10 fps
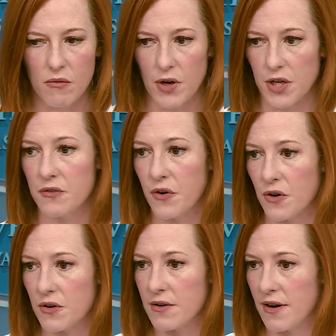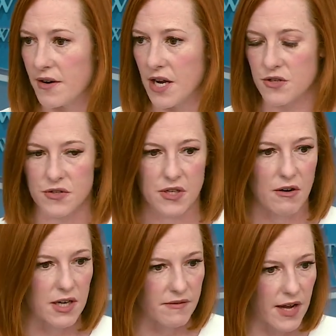what you've heard our National
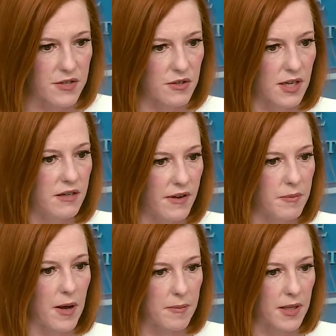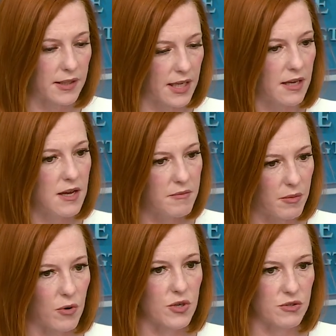Security Advisor convey publicly,
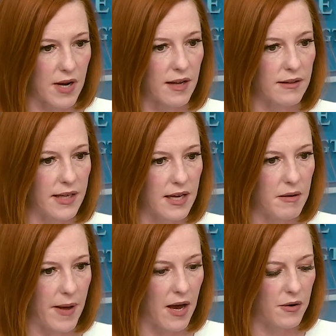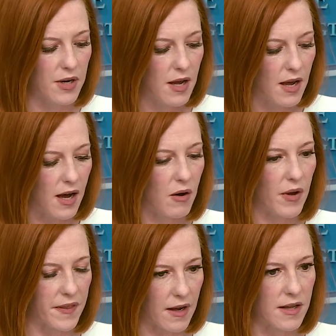but more directly about
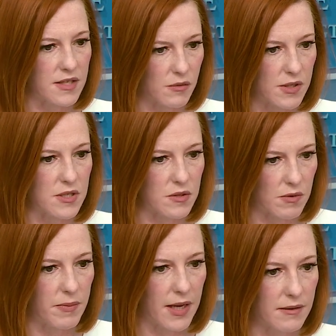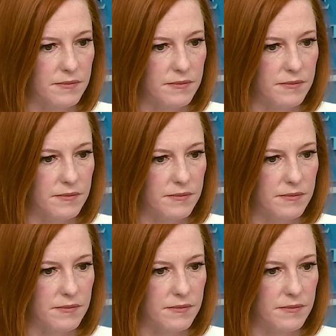what the consequences would be.